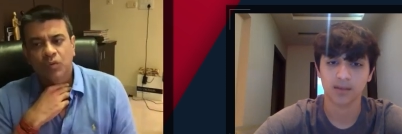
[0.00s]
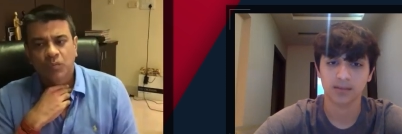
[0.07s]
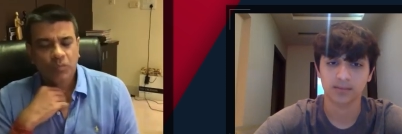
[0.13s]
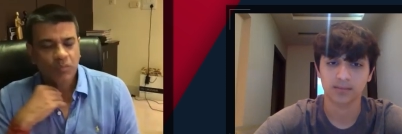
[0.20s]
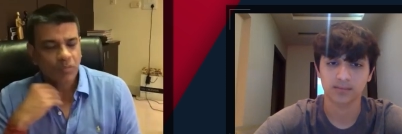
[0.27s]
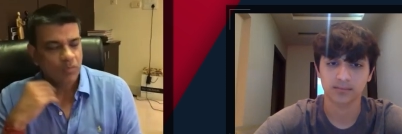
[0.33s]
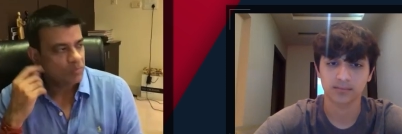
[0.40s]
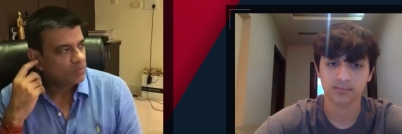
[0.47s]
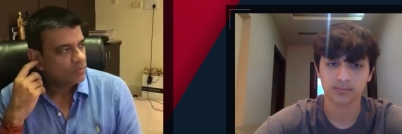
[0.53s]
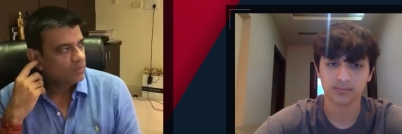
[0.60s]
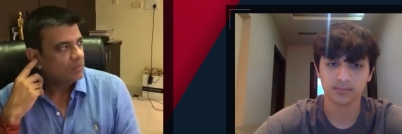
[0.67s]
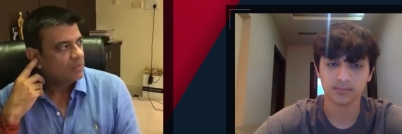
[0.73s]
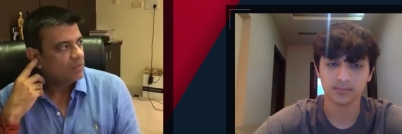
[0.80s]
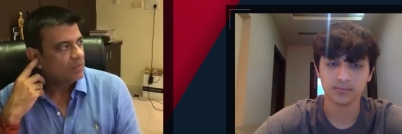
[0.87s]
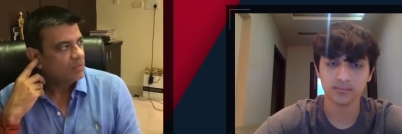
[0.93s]
Speaker 1: So
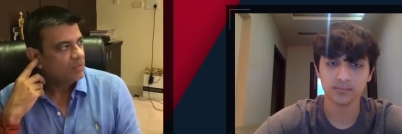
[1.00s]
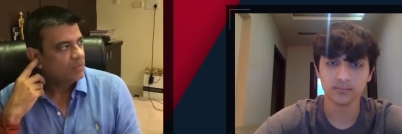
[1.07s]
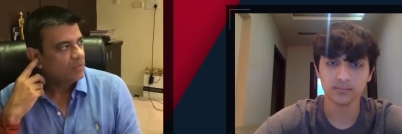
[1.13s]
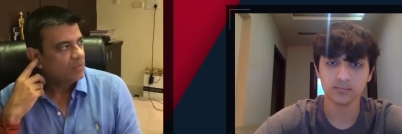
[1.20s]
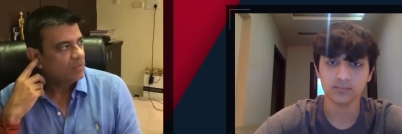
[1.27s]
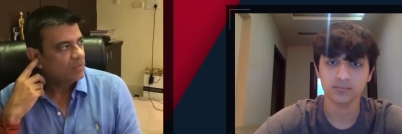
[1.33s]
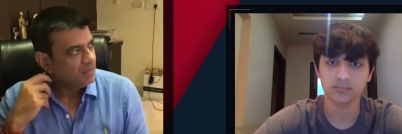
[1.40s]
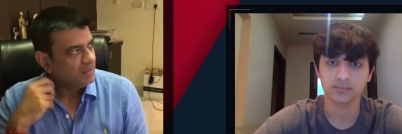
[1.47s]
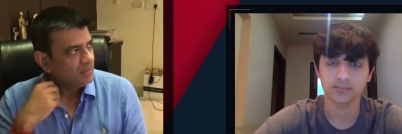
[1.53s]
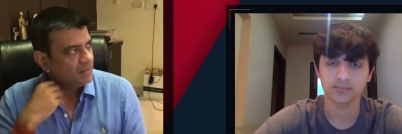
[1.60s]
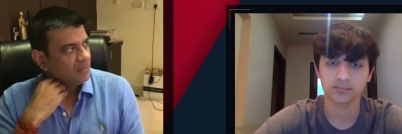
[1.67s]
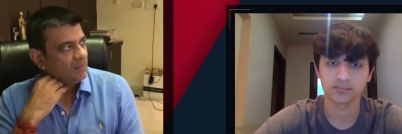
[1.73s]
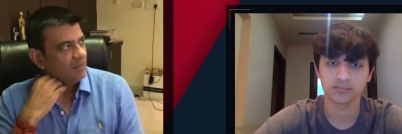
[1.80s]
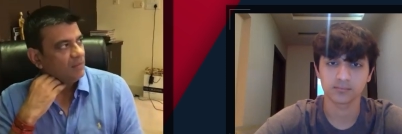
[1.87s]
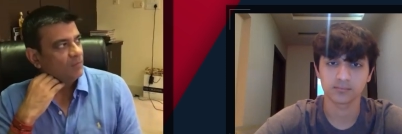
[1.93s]
at our
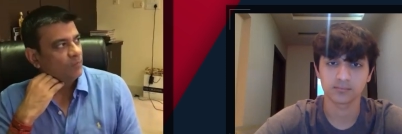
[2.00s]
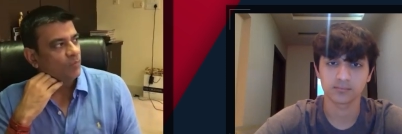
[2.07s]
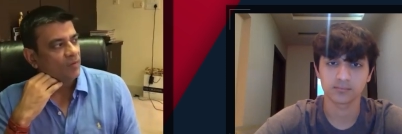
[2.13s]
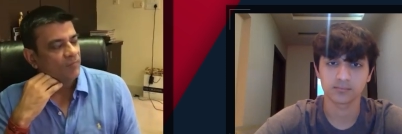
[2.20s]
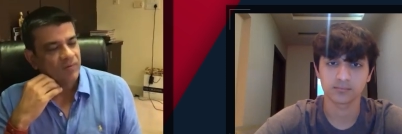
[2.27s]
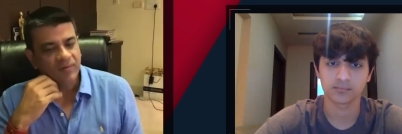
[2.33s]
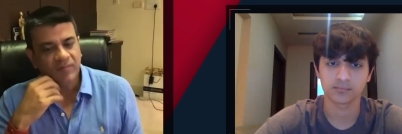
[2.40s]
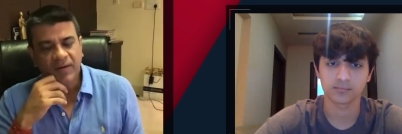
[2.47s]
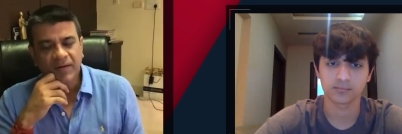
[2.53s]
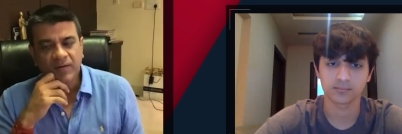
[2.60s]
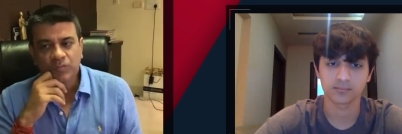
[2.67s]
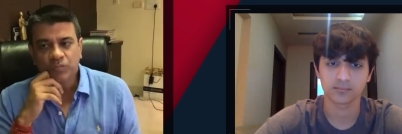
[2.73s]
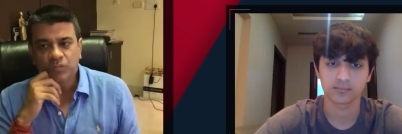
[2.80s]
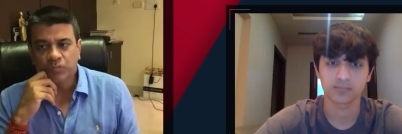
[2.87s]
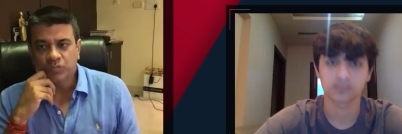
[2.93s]
company, you know, what we are
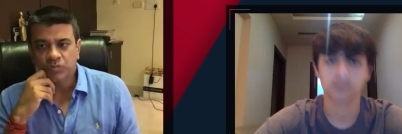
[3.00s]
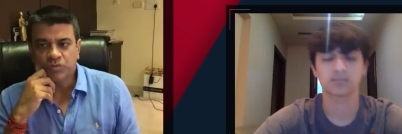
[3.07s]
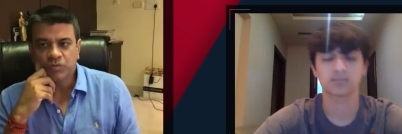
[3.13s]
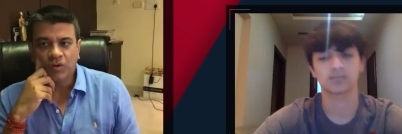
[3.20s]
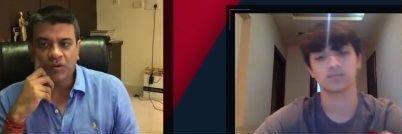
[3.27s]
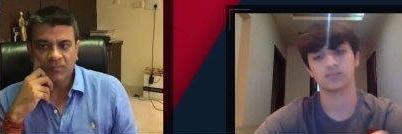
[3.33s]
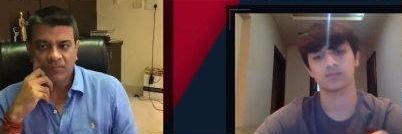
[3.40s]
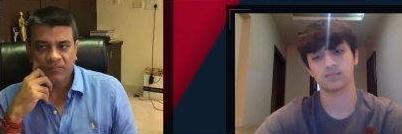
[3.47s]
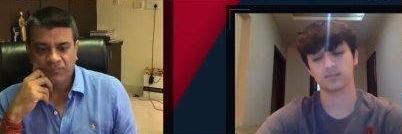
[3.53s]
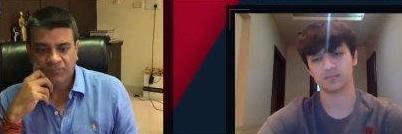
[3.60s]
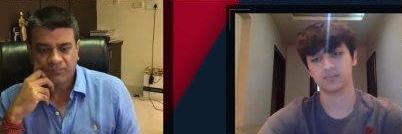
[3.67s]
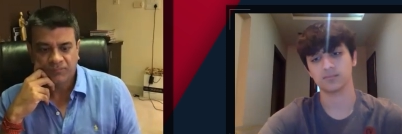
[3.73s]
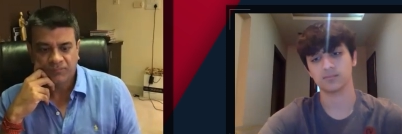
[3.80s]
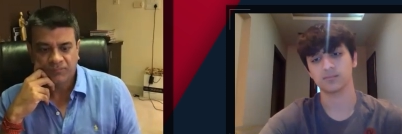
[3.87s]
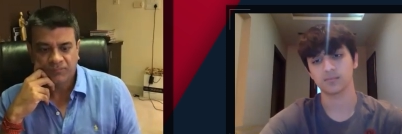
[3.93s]
trying to
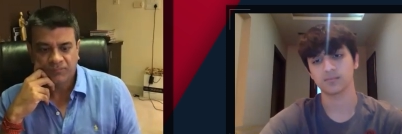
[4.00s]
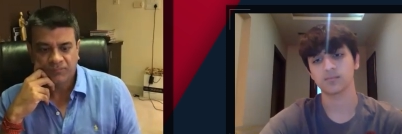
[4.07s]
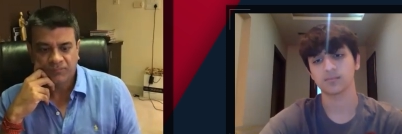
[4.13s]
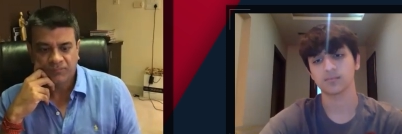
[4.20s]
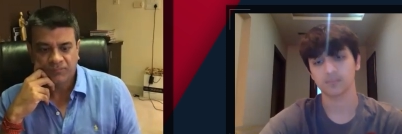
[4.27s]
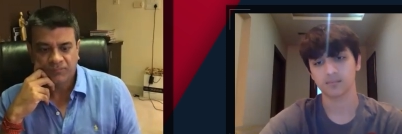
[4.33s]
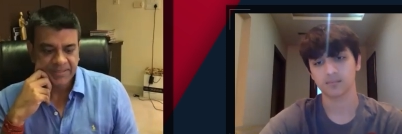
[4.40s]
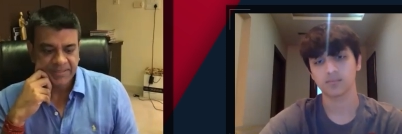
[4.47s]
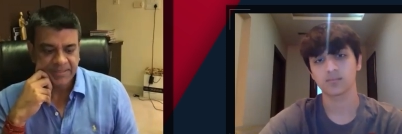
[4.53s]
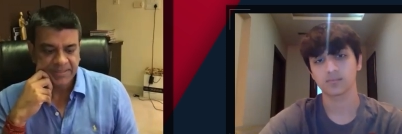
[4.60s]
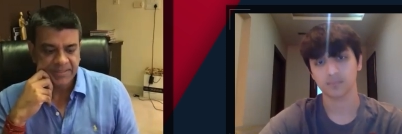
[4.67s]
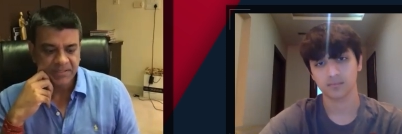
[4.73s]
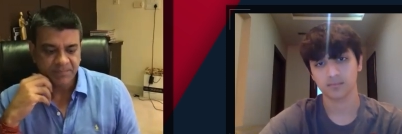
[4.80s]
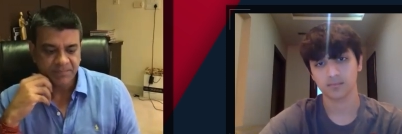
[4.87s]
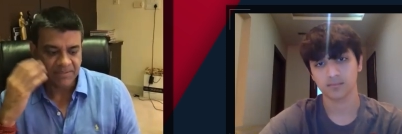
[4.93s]
solve
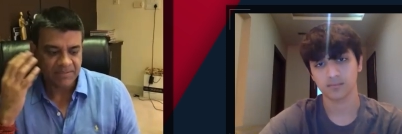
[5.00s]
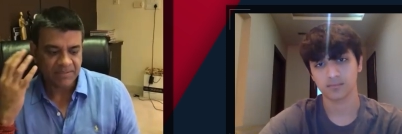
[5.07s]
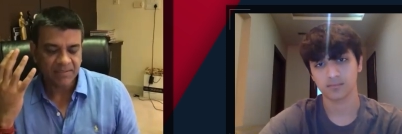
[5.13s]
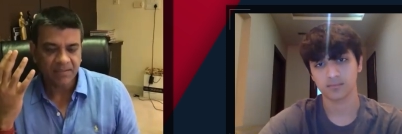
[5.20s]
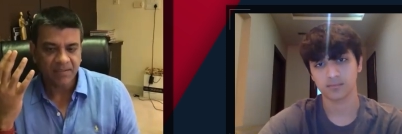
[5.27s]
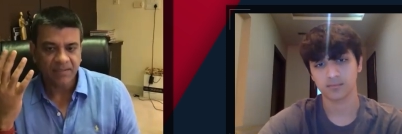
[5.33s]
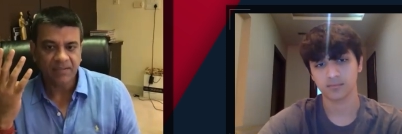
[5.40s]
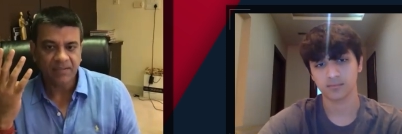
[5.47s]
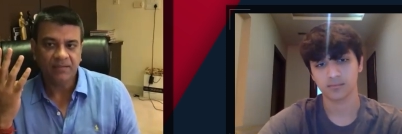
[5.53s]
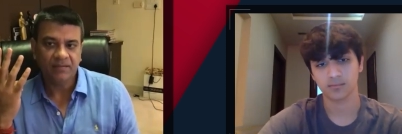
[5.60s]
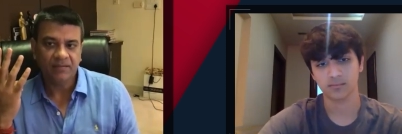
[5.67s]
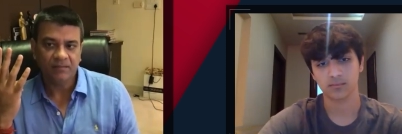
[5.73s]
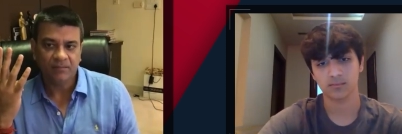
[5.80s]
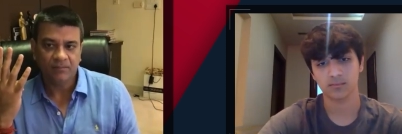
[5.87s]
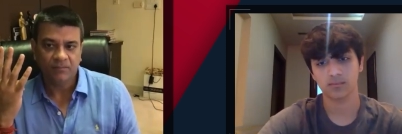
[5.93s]
is
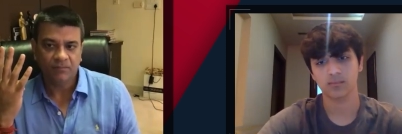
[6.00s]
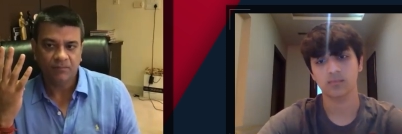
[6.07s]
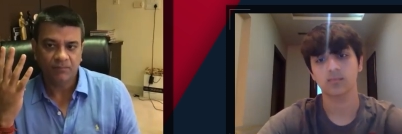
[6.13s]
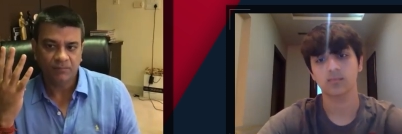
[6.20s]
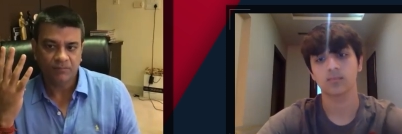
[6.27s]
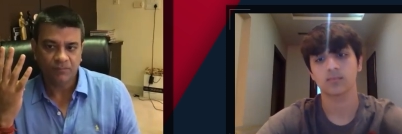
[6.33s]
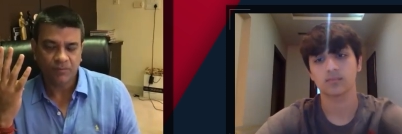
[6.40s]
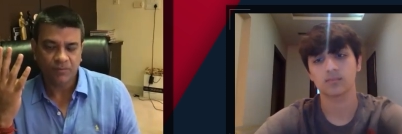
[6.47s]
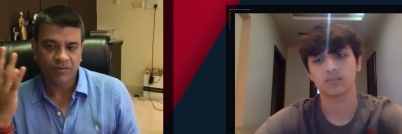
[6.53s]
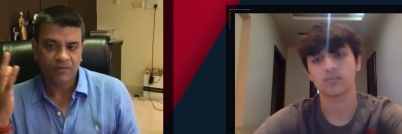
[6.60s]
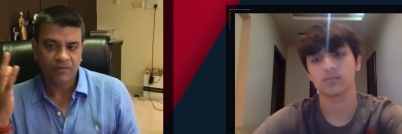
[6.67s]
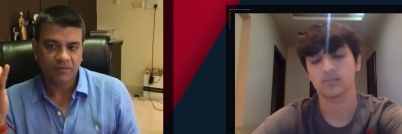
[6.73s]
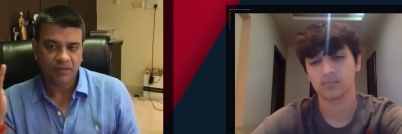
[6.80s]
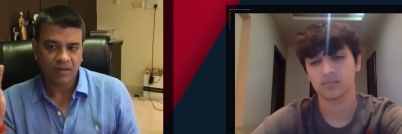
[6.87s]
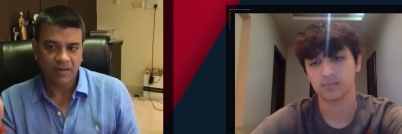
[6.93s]
basically for
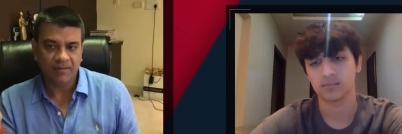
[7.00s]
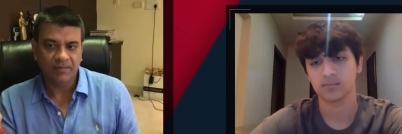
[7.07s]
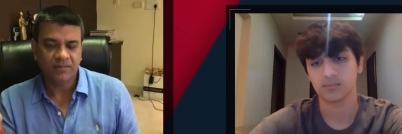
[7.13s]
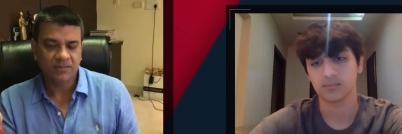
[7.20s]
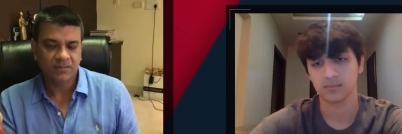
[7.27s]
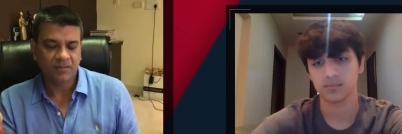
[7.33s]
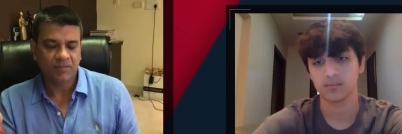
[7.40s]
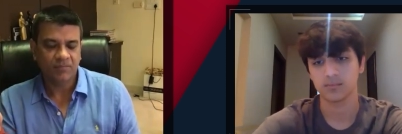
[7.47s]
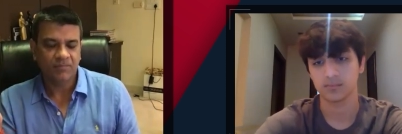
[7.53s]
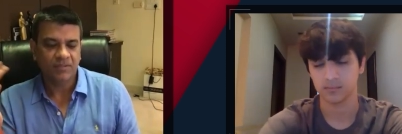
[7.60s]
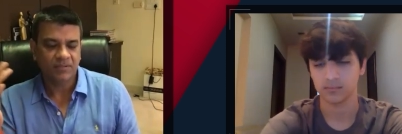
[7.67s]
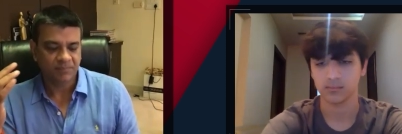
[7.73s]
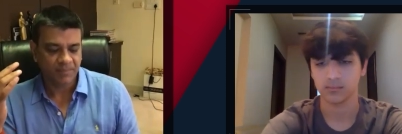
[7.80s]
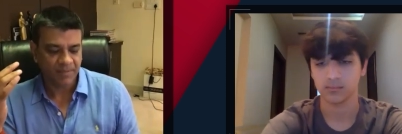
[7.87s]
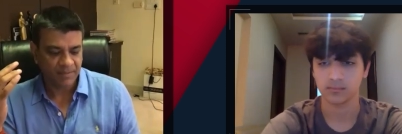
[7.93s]
the clients.
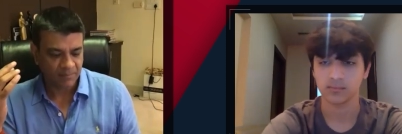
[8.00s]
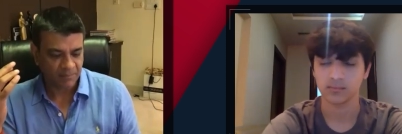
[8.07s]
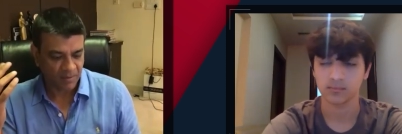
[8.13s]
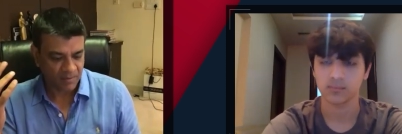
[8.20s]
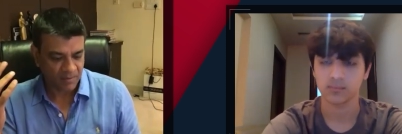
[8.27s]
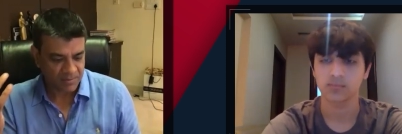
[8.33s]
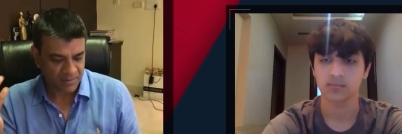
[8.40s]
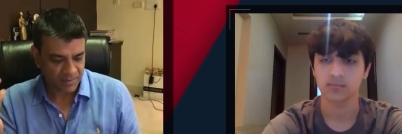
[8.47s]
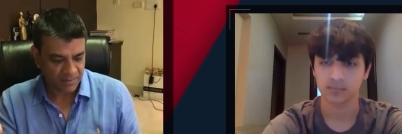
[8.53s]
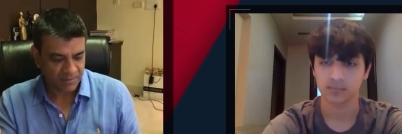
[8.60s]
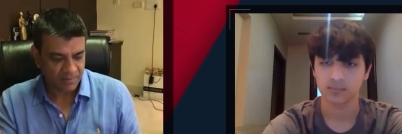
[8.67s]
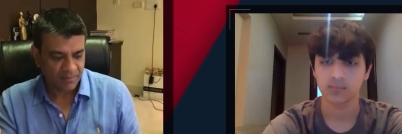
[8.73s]
Now that's my demand